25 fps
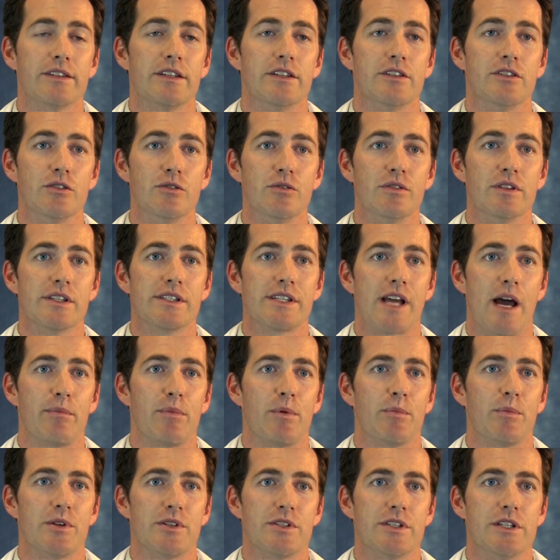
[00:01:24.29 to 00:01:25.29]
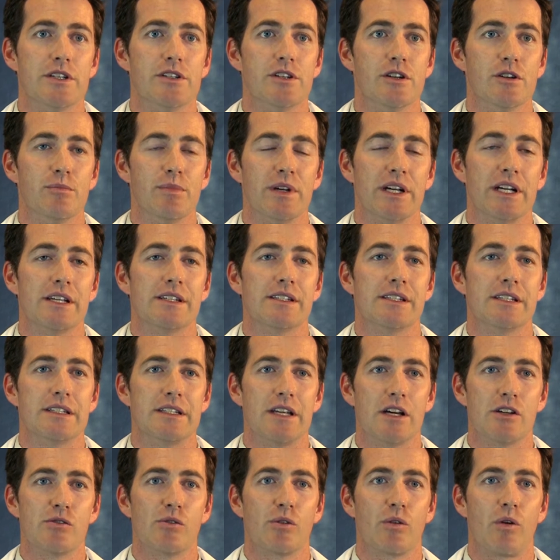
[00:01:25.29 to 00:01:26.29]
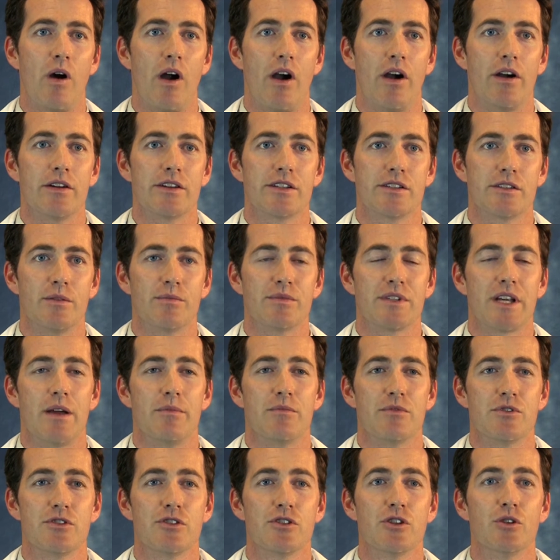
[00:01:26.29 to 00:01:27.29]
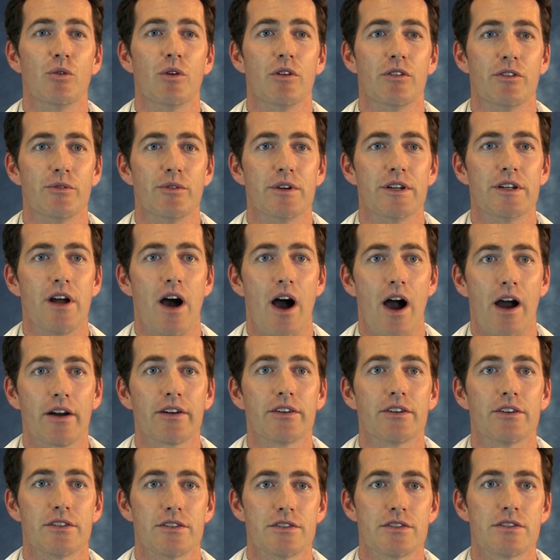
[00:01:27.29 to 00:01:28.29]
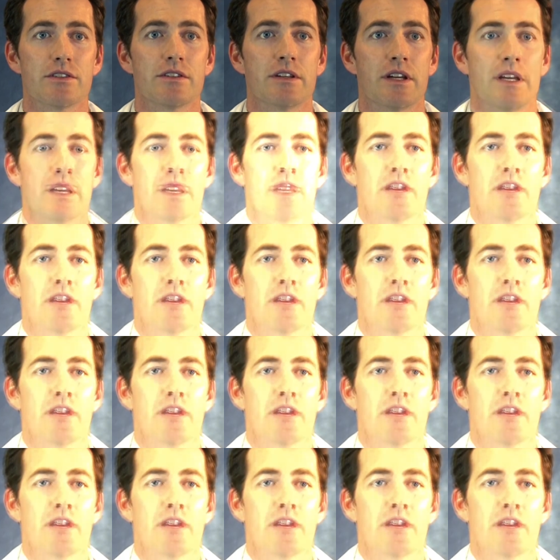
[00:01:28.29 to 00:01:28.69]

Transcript: to do this type of procedure because it does require sometimes 2 or 3 doctors.